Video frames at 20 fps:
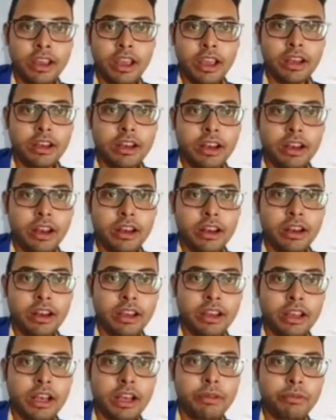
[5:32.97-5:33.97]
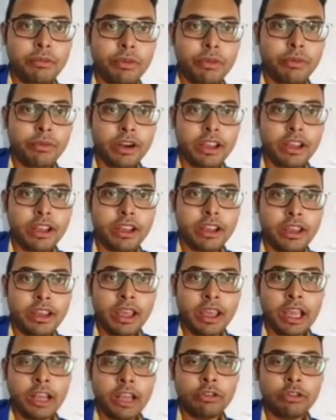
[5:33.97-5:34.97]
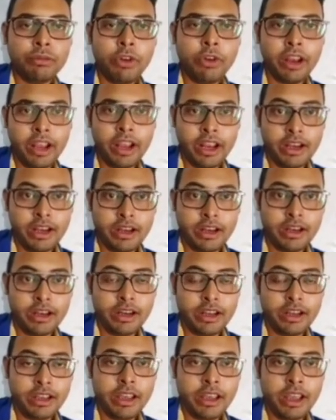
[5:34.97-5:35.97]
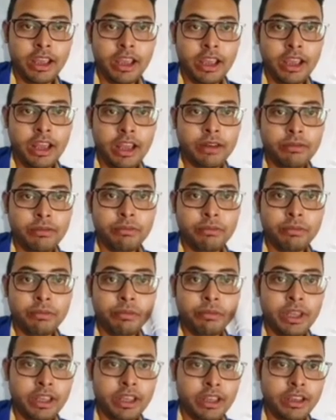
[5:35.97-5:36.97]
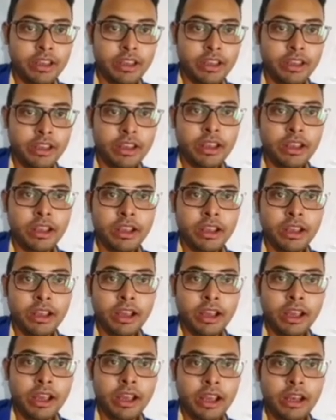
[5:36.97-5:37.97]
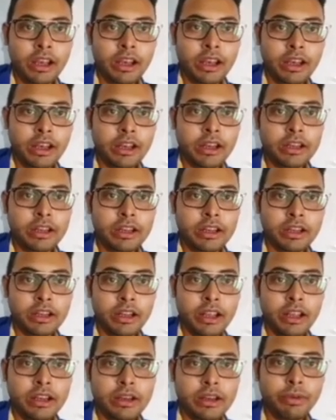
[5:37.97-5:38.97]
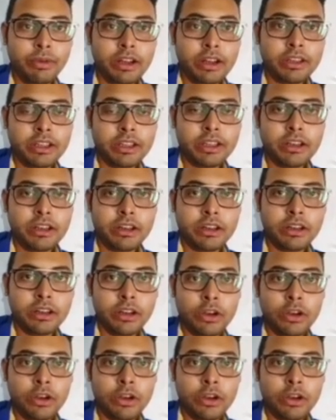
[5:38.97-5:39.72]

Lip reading: And 11th property, a to the power n and b, and they differentiated